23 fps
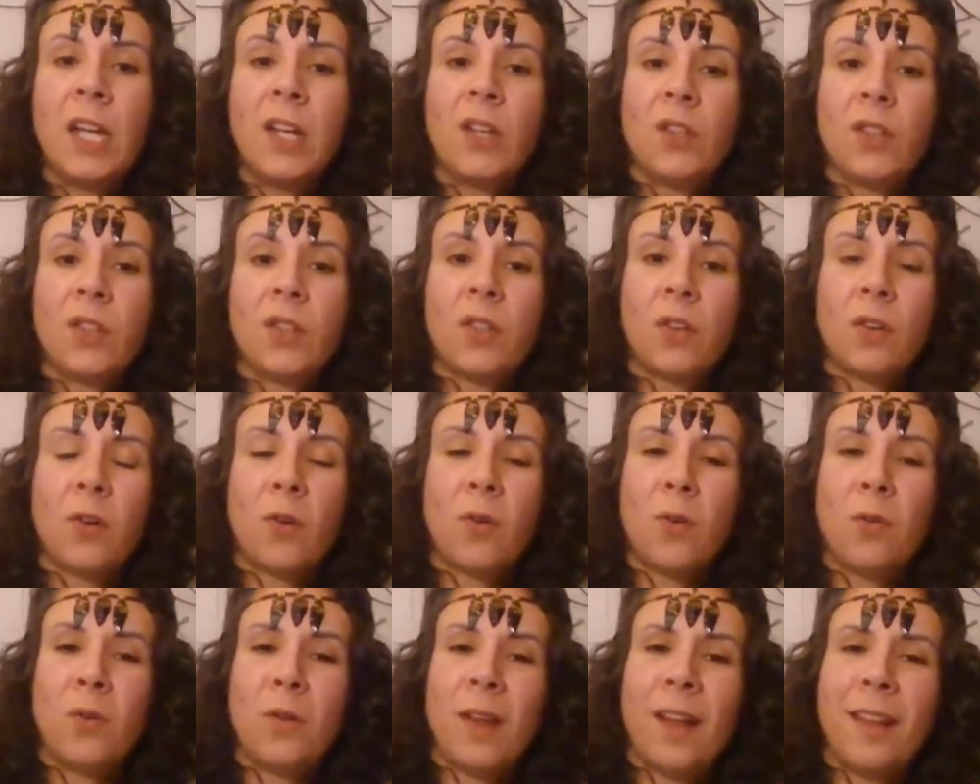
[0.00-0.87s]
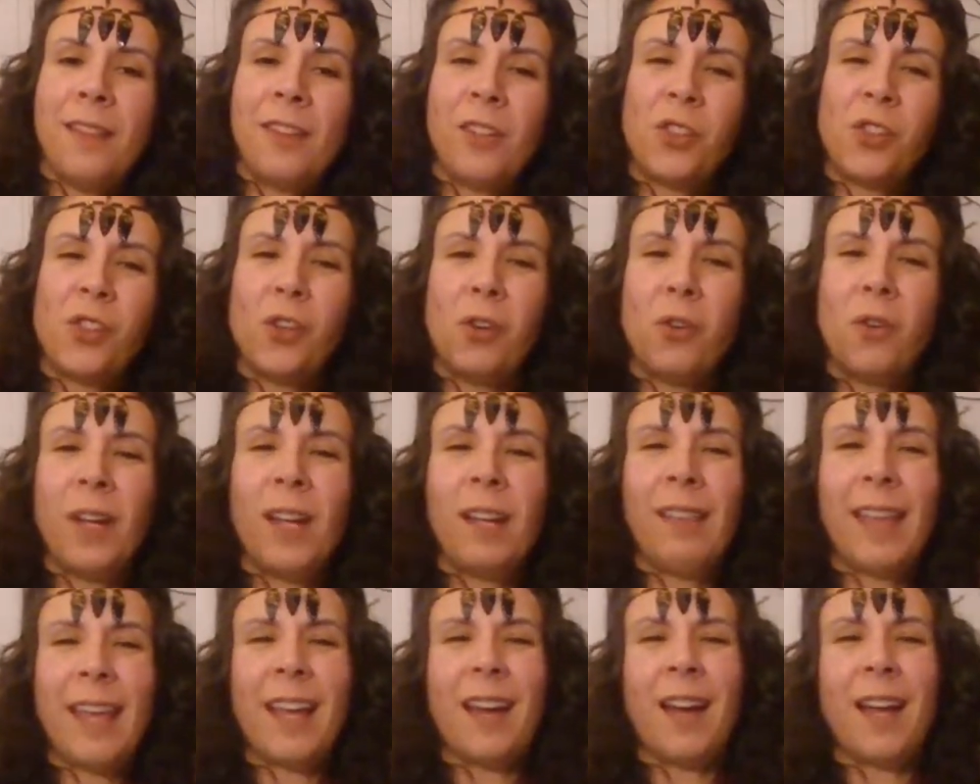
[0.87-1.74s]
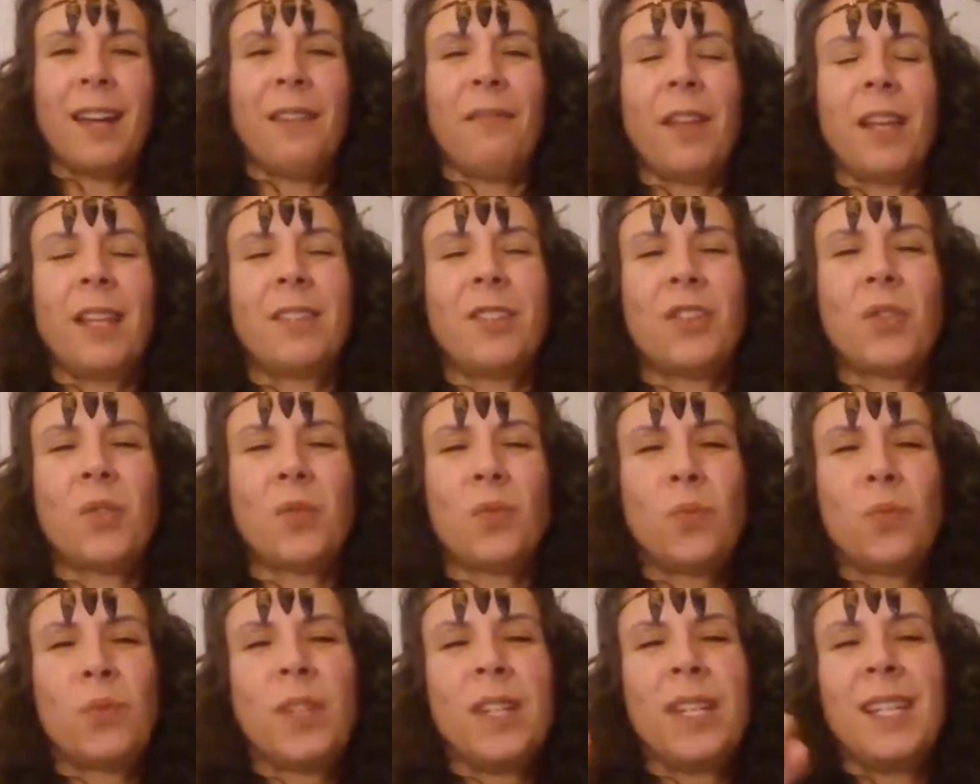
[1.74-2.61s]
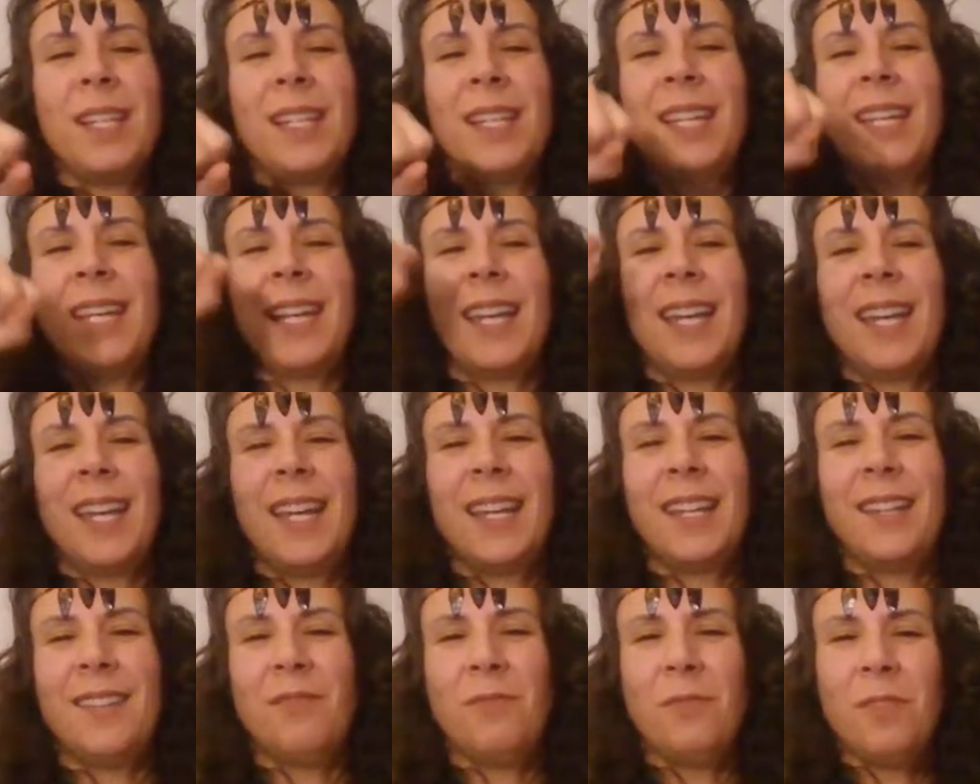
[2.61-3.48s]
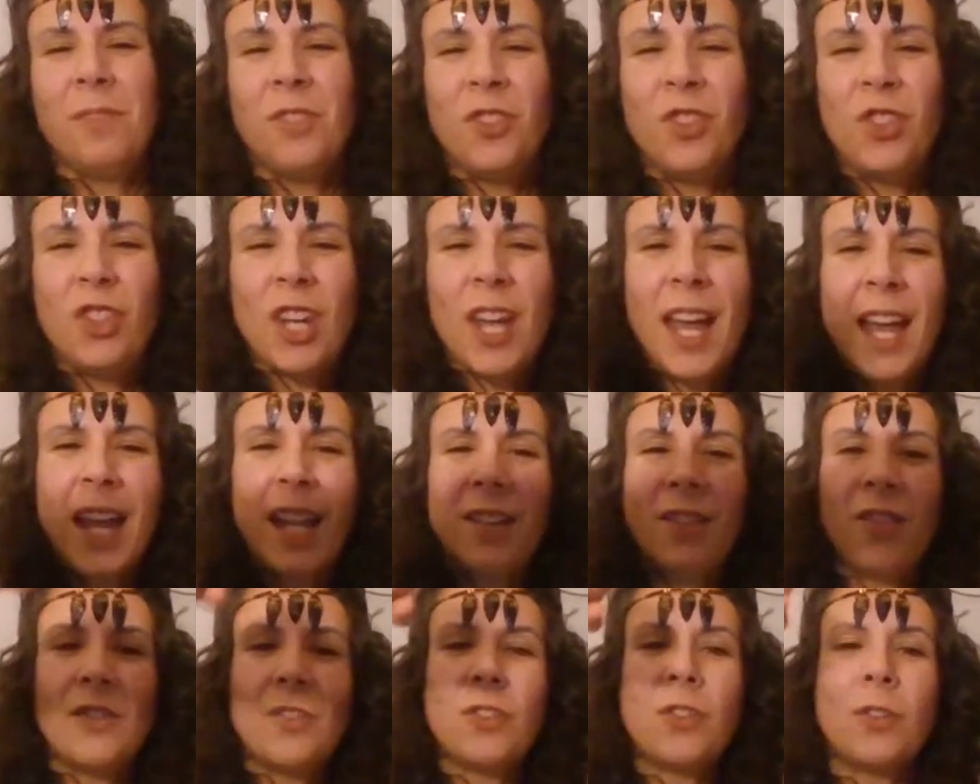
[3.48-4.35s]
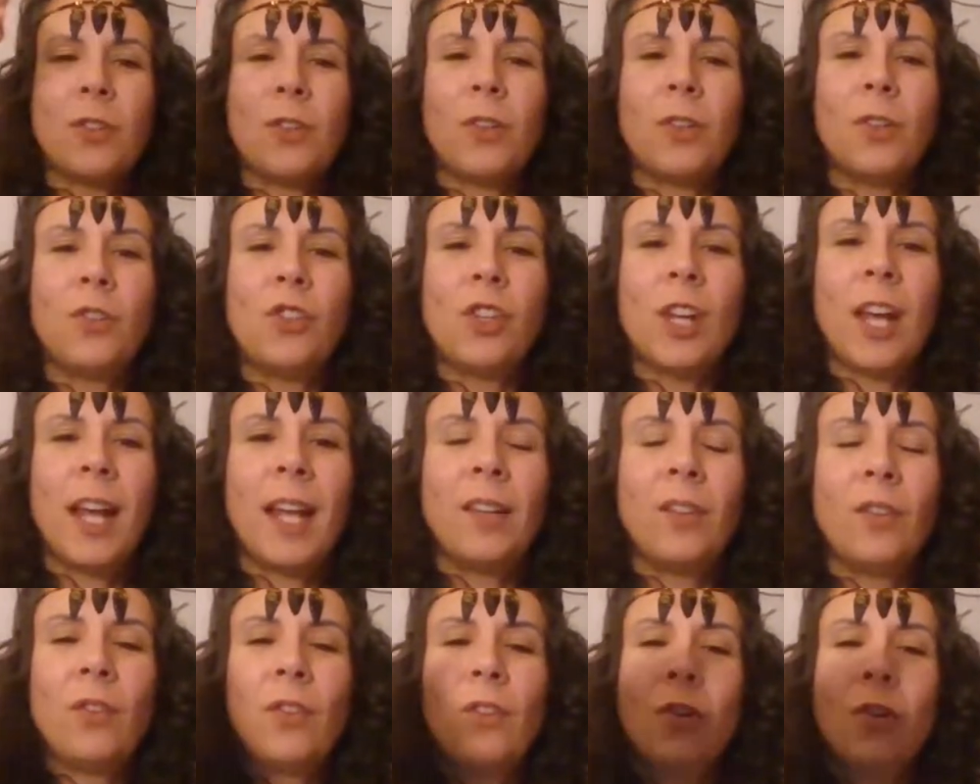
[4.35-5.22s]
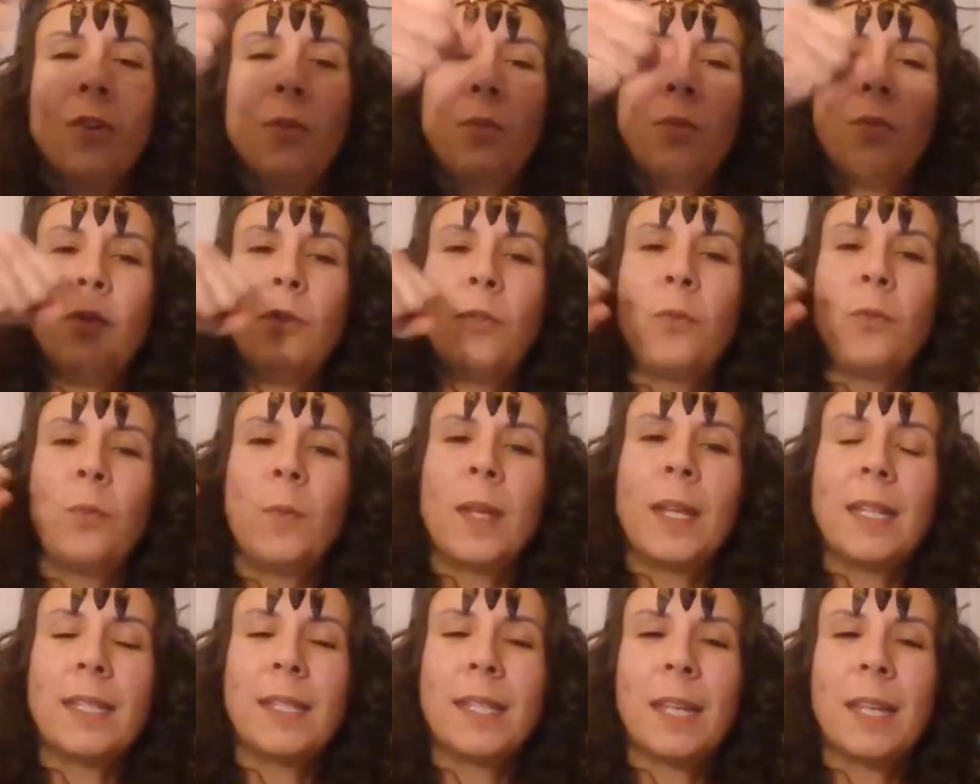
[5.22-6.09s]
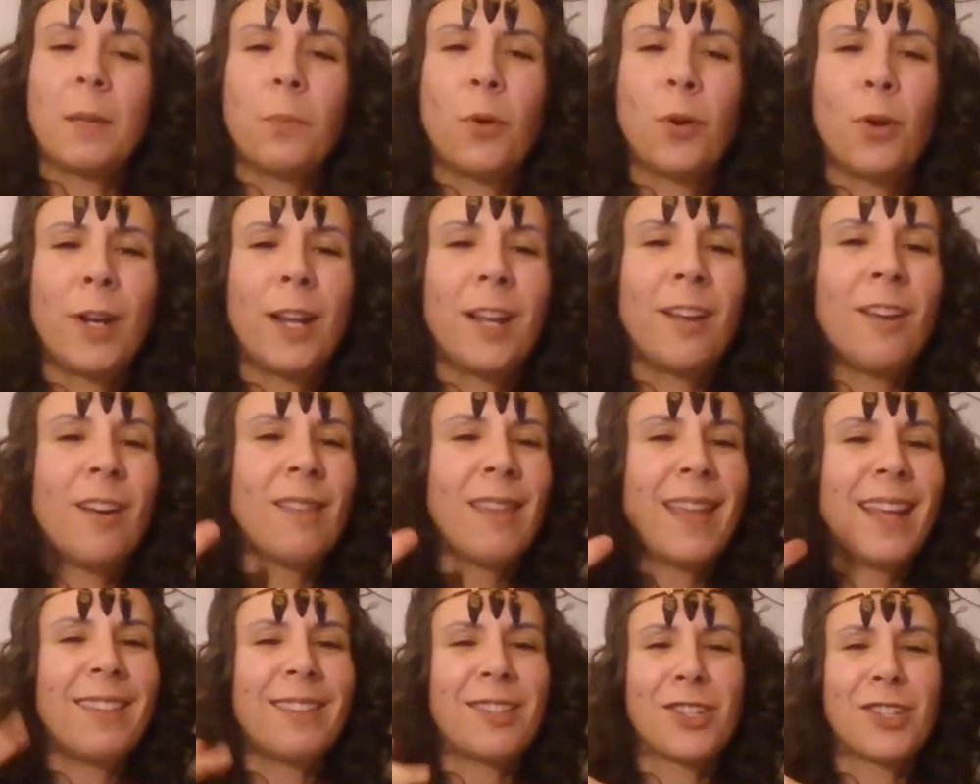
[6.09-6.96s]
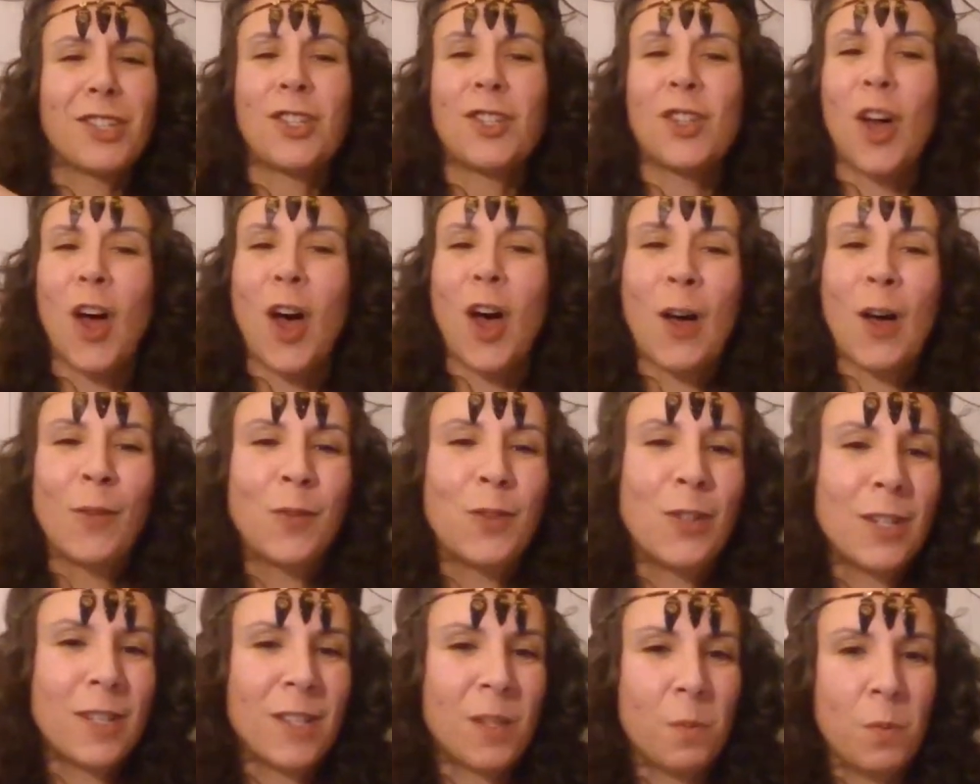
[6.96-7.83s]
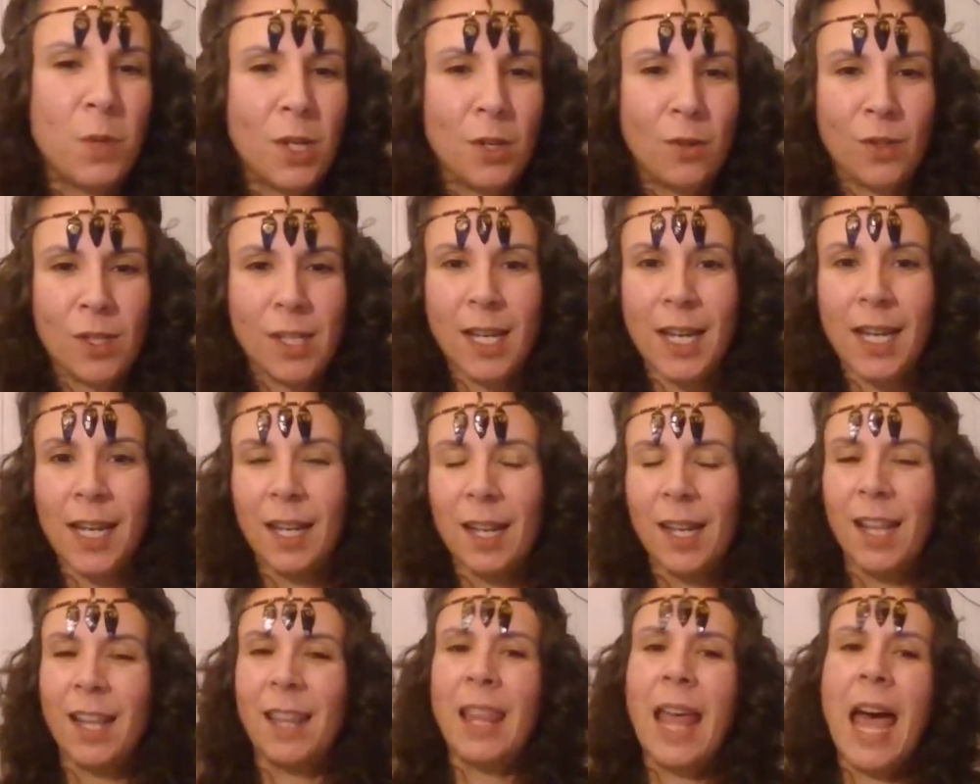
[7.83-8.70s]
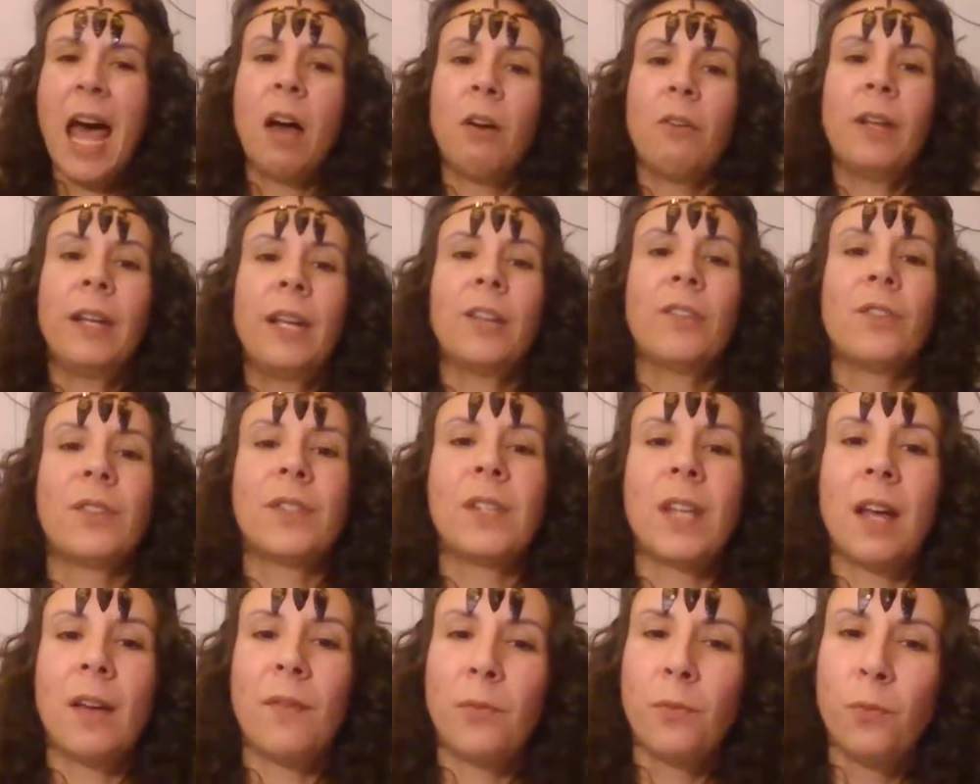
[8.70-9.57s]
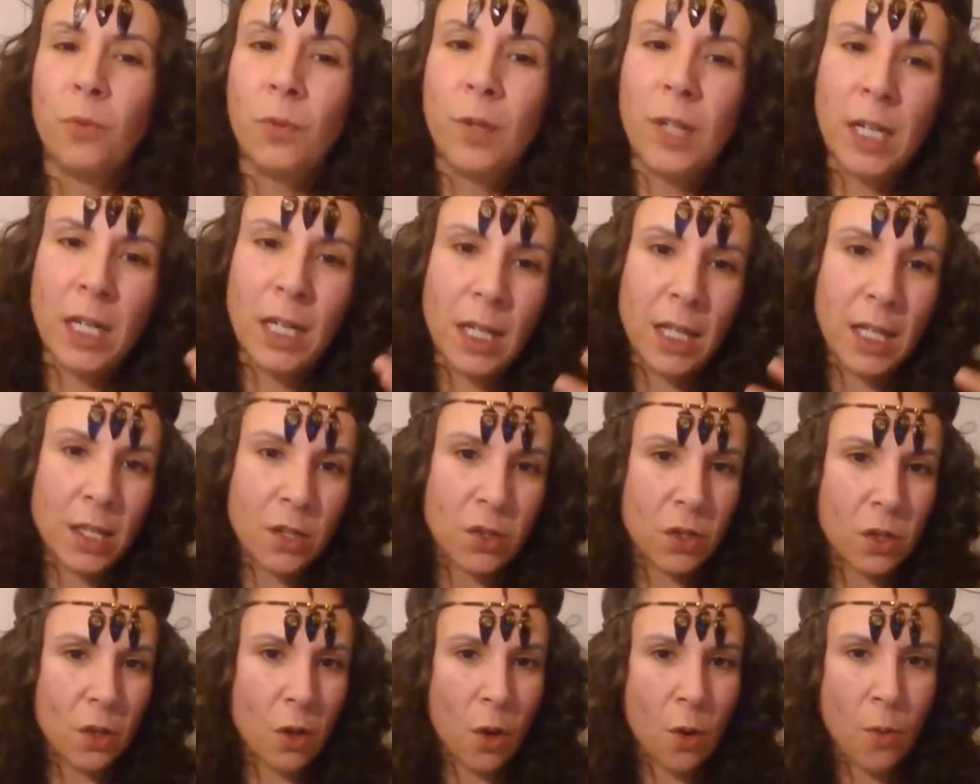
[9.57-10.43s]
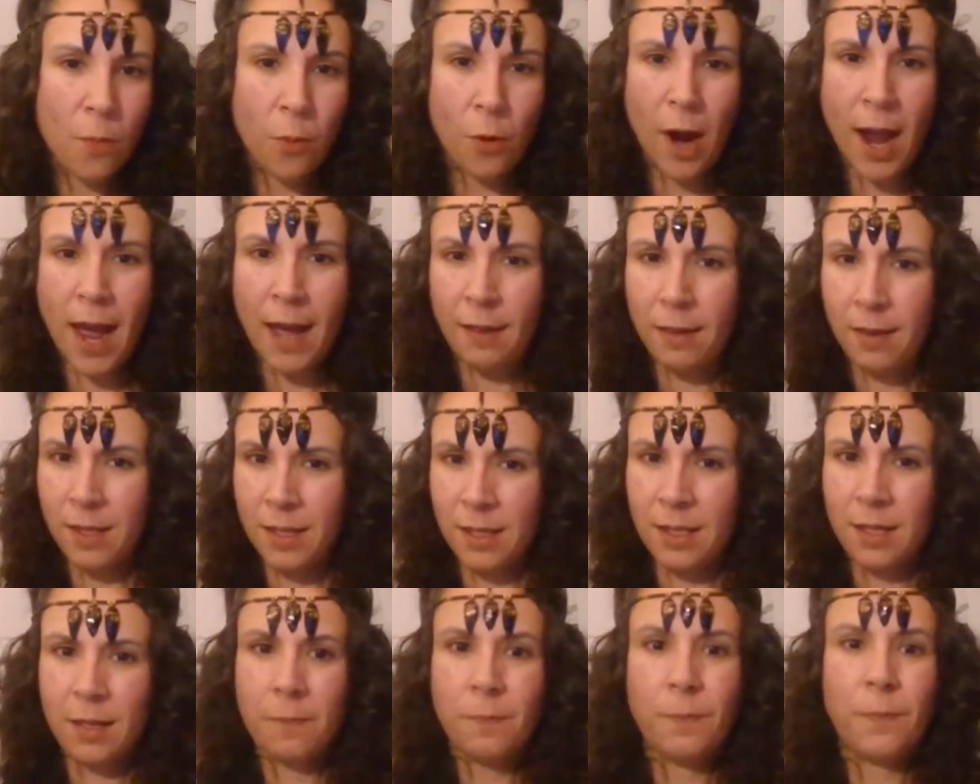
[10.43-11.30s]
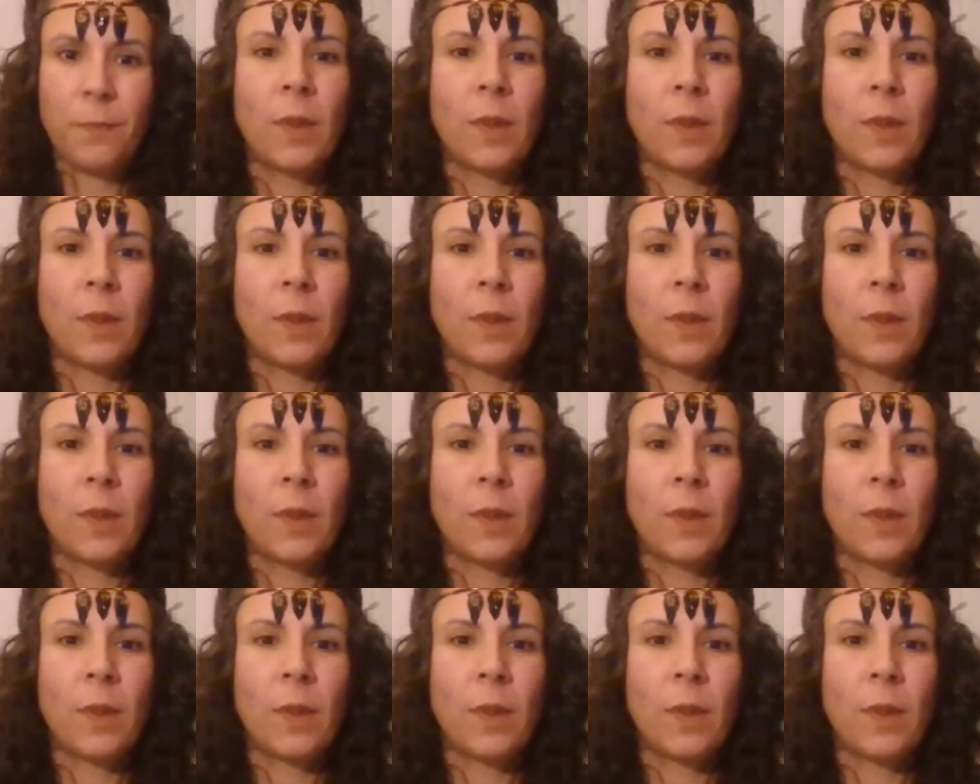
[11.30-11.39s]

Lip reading: So they're showing like kind of like just really gentle movements, like putting on like the softest music, allowing yourself really slow breaths,